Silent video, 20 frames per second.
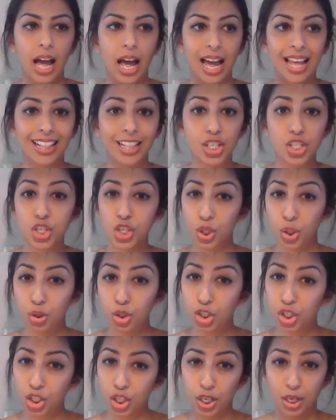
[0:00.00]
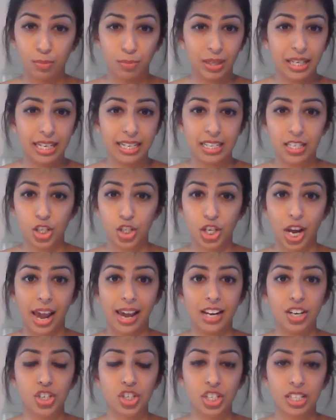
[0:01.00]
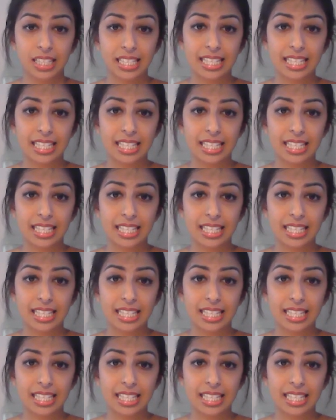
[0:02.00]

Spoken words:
And the two shouldn't be interchanged.